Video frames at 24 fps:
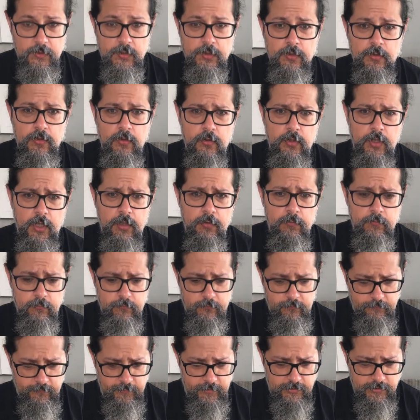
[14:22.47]
Okay,
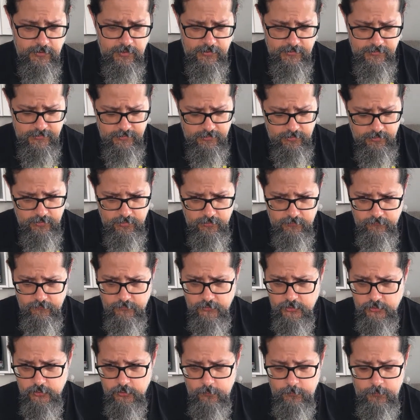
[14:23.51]
fantastic. Then we
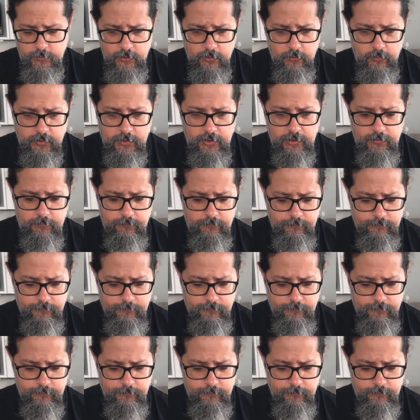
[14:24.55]
should be okay.